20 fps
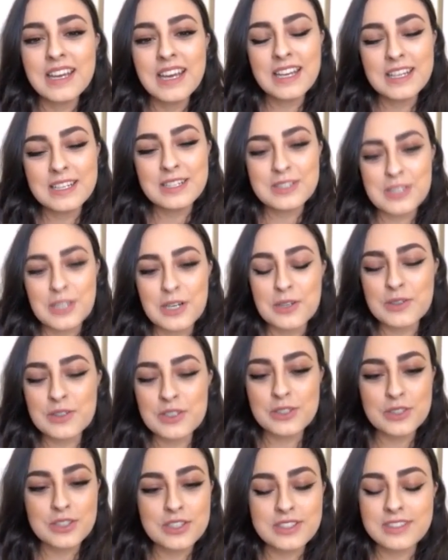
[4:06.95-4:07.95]
So you
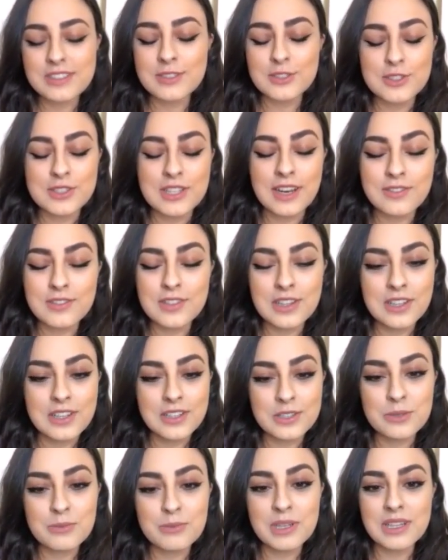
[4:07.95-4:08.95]
just you just have to learn
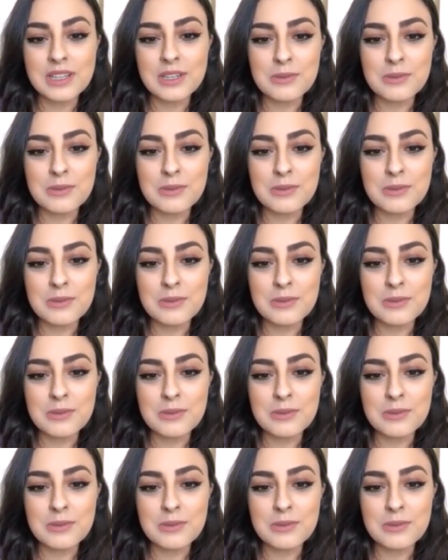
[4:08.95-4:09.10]
to be a little